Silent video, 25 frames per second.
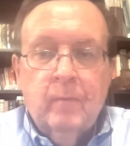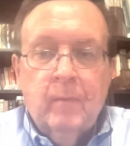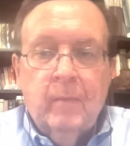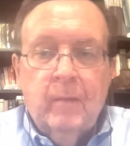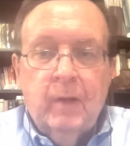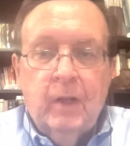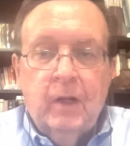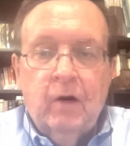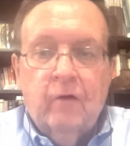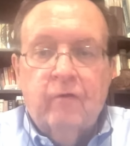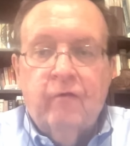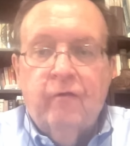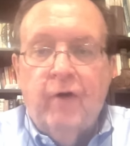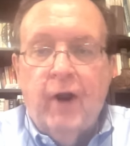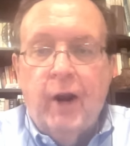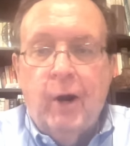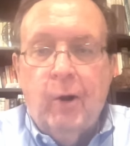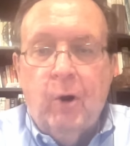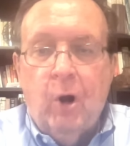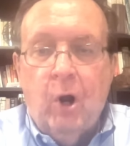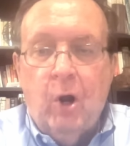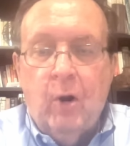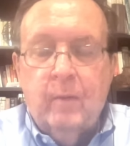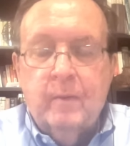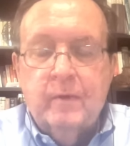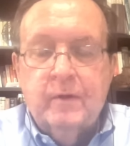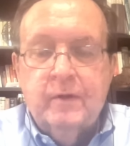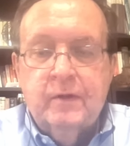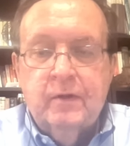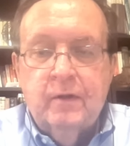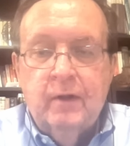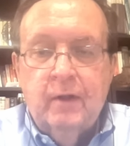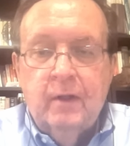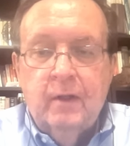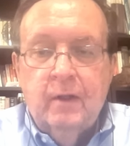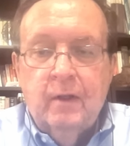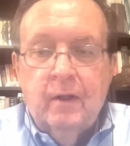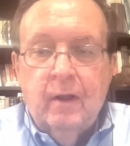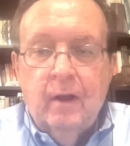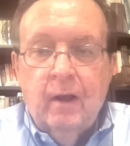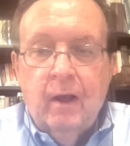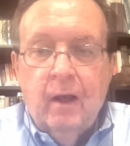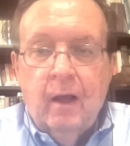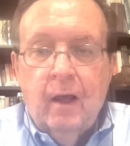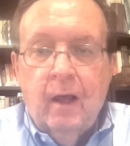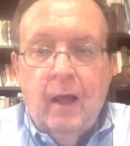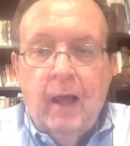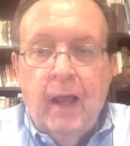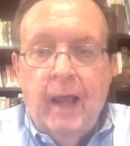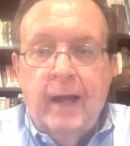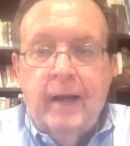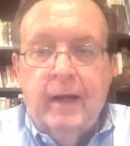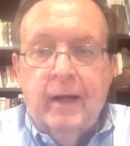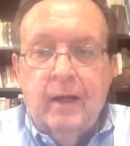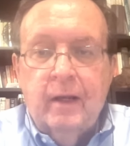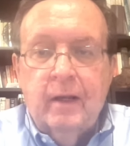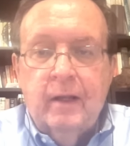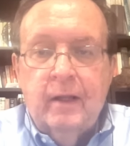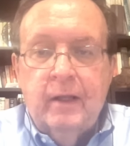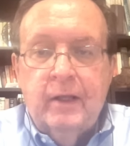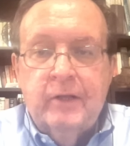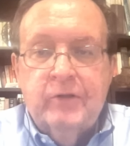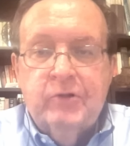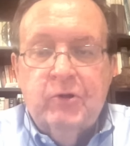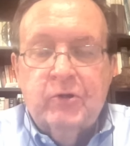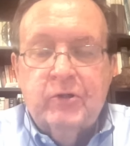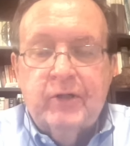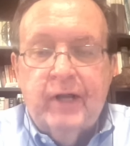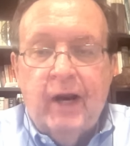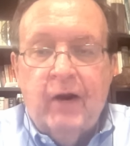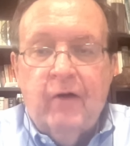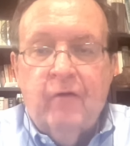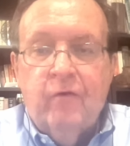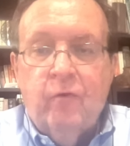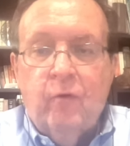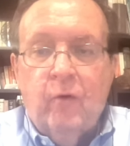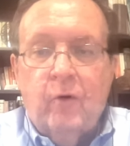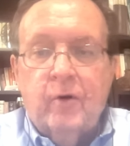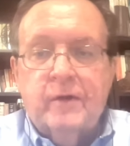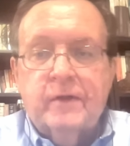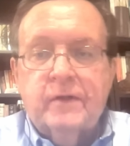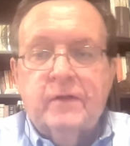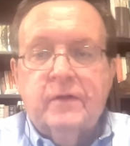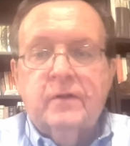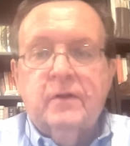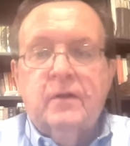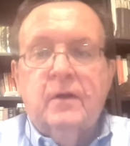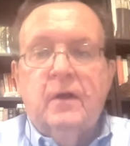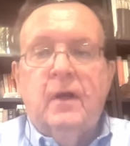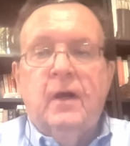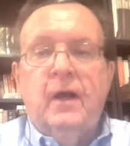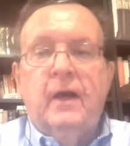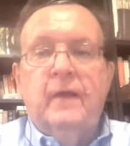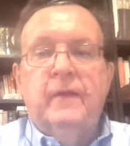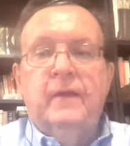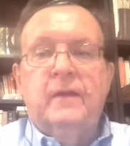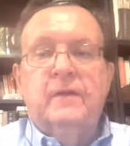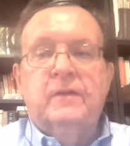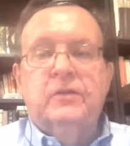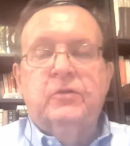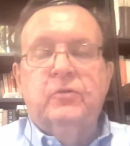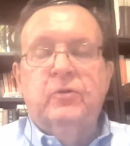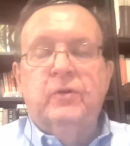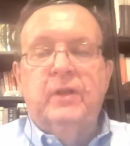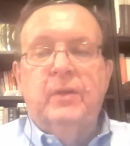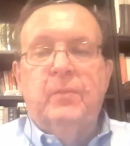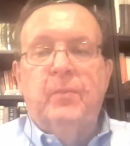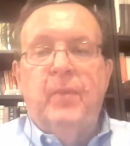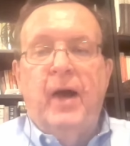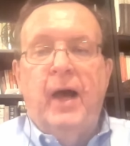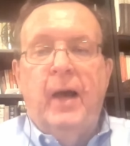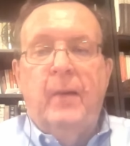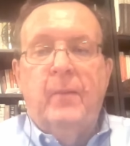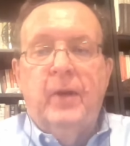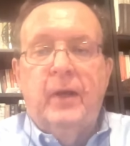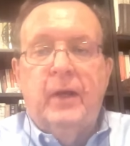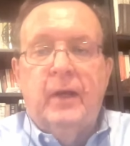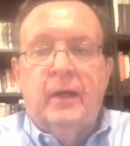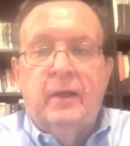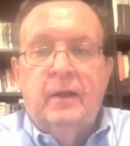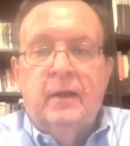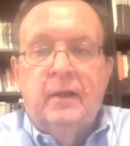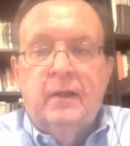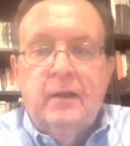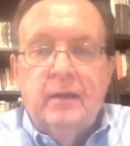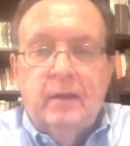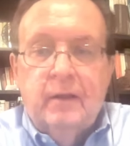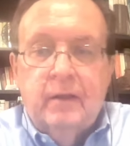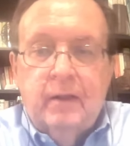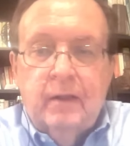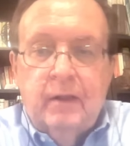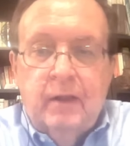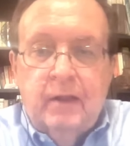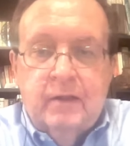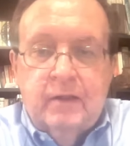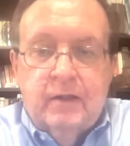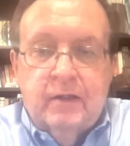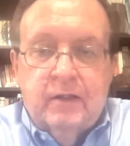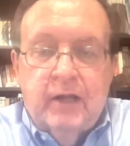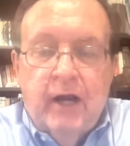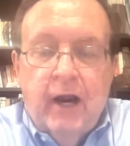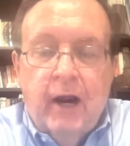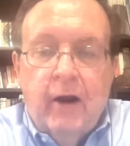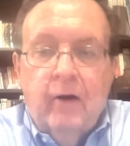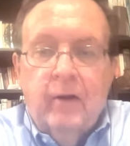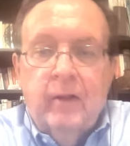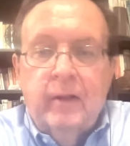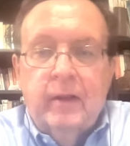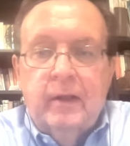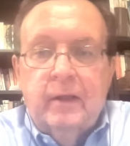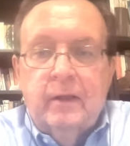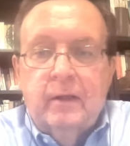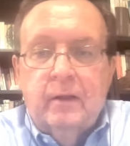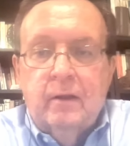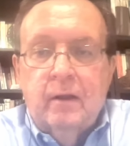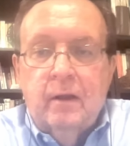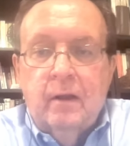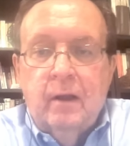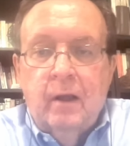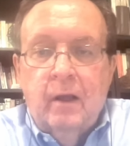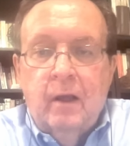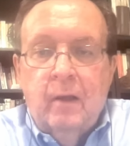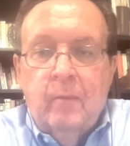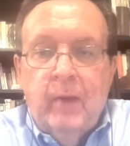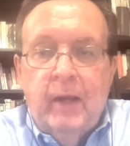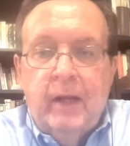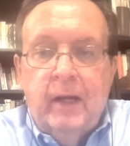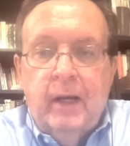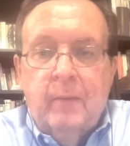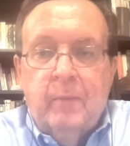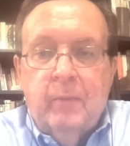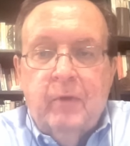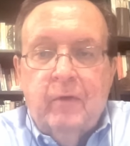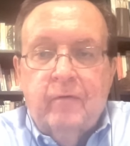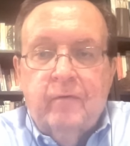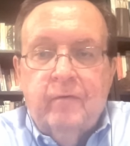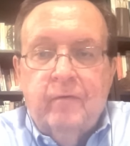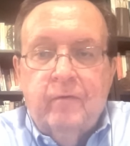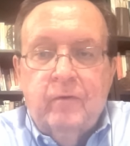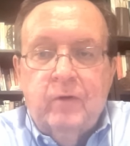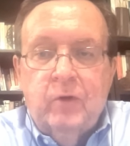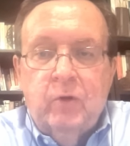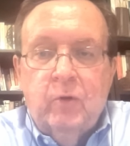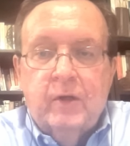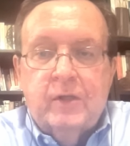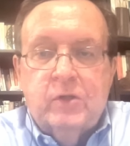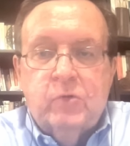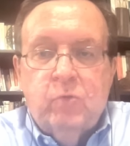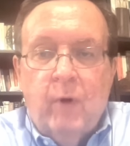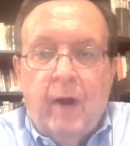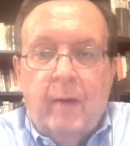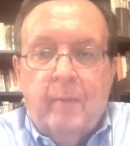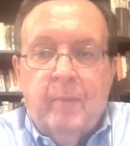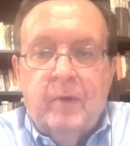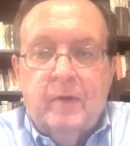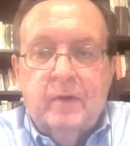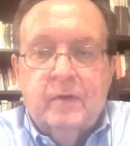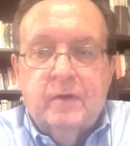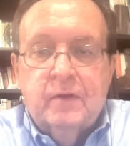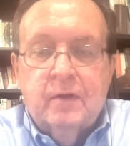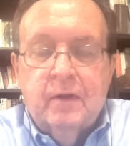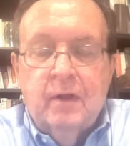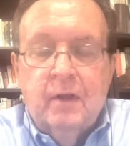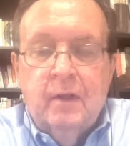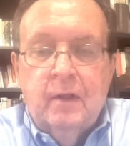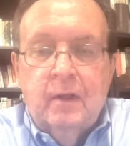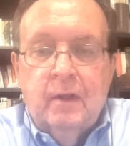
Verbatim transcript: you know, firearms. Uh, and Israel's air force that's doing the bombing is entirely made up of U.S. weapons.